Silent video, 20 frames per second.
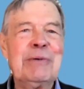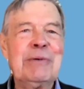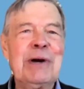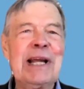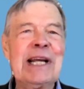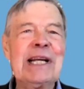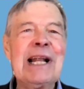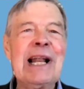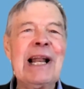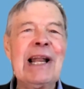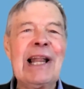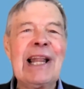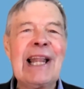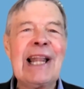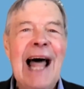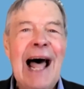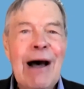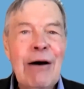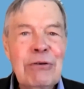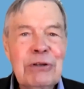it
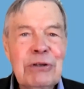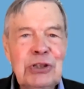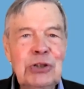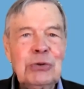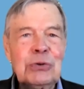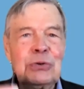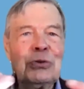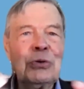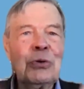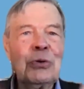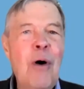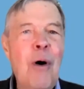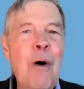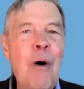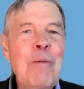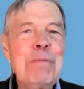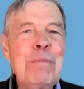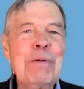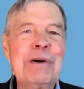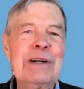allows you to
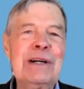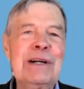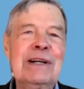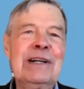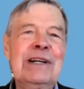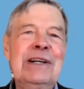open